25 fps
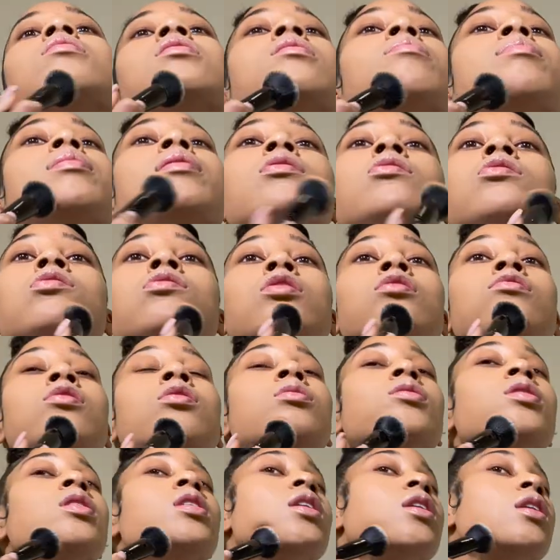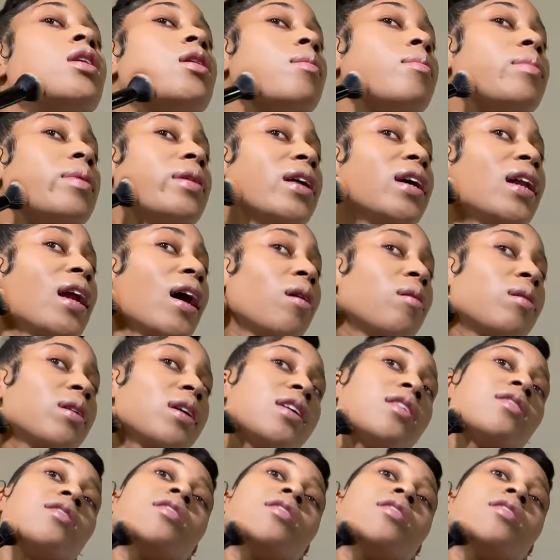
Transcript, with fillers: supposed to, but then I would get